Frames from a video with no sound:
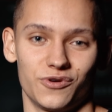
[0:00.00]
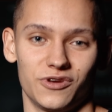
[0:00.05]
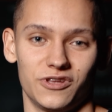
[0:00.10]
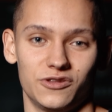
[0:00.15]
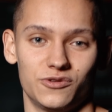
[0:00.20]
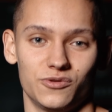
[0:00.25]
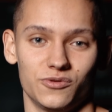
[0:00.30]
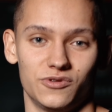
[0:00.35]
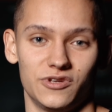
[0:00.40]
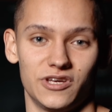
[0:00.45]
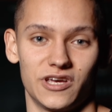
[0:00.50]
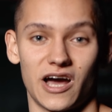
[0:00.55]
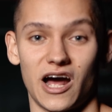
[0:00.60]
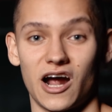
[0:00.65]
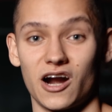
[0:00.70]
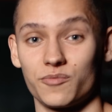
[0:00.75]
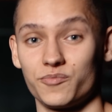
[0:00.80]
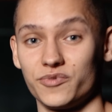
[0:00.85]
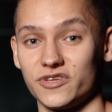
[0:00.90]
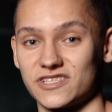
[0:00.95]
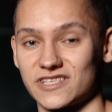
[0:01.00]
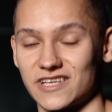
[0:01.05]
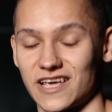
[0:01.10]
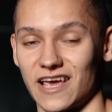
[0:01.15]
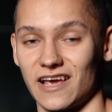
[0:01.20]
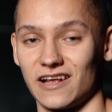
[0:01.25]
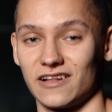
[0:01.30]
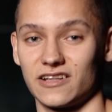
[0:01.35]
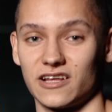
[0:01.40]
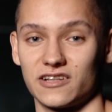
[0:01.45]
into the RP
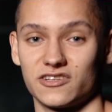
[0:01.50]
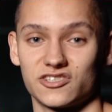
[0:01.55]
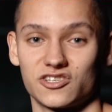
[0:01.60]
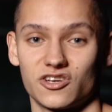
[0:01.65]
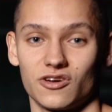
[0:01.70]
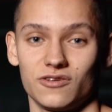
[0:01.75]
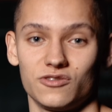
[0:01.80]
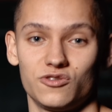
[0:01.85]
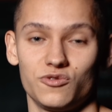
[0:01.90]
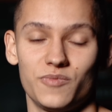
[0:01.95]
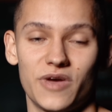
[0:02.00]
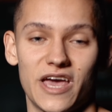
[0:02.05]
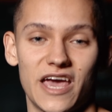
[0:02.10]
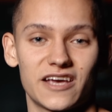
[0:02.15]
scale that is going to be